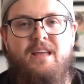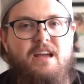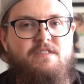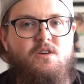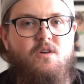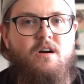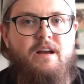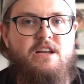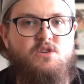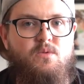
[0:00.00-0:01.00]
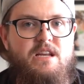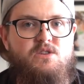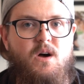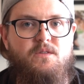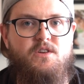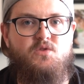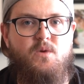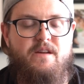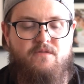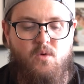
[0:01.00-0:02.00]
If you're on a 2012 to
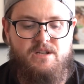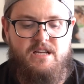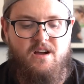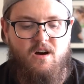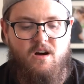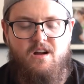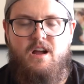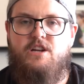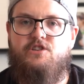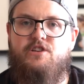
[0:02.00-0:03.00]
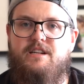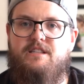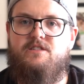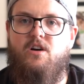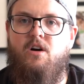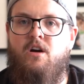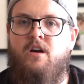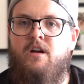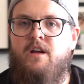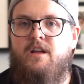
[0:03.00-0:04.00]
2014 car, chances
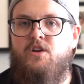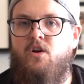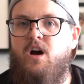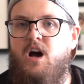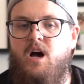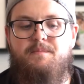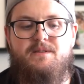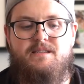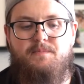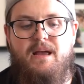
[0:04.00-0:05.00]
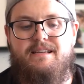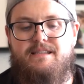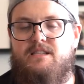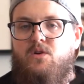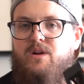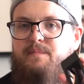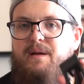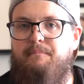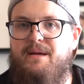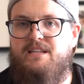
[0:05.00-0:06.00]
are your hub space is going to
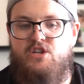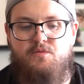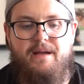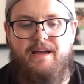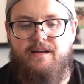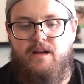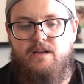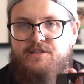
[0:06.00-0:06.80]
be a bit too big,